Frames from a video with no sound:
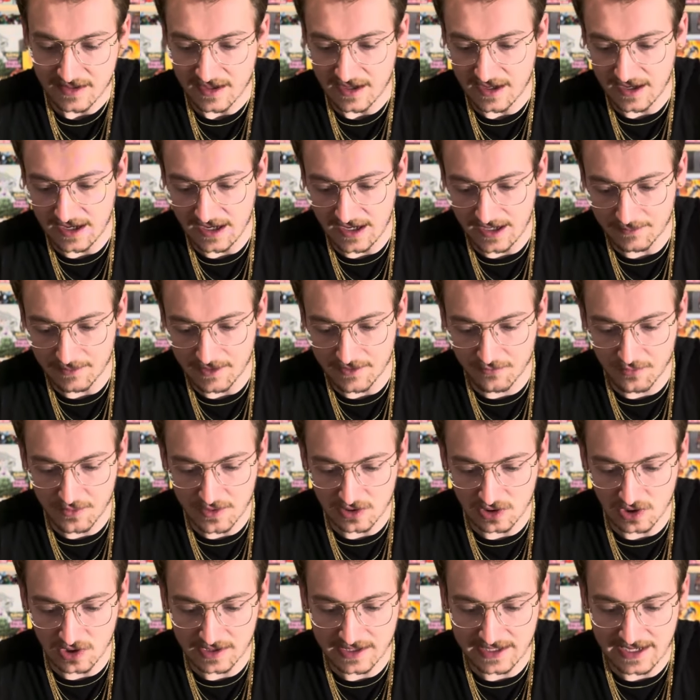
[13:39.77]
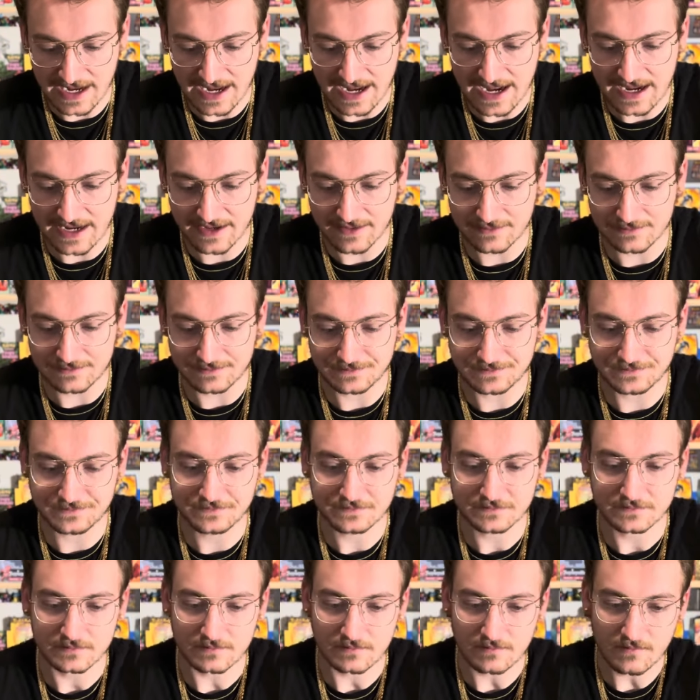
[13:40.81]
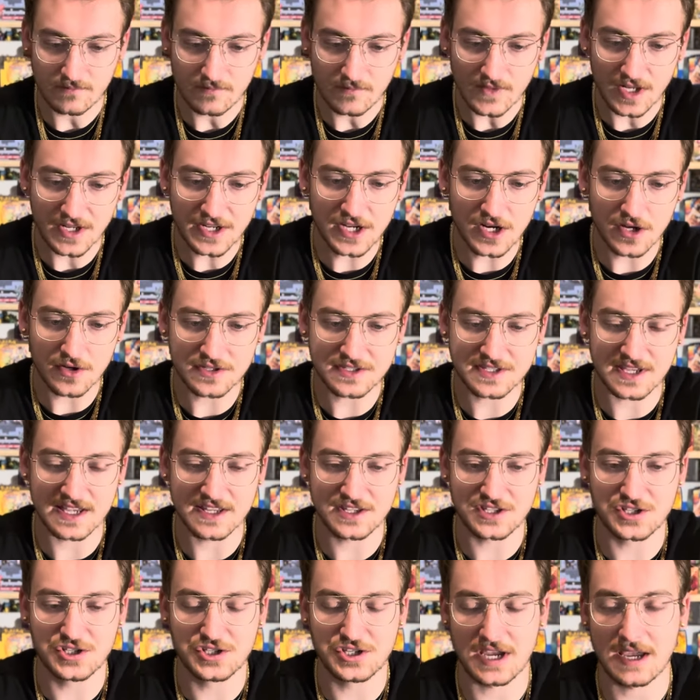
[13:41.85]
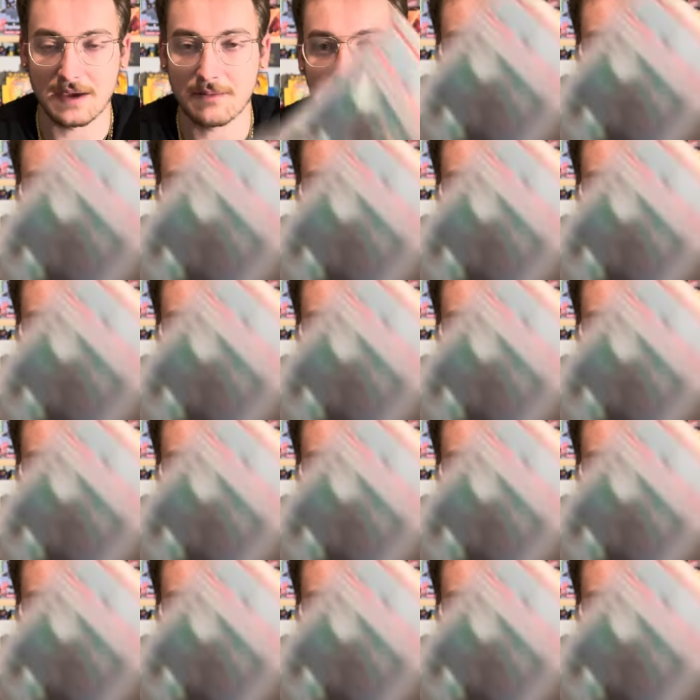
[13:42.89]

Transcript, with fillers: If we look at, you know, it's gem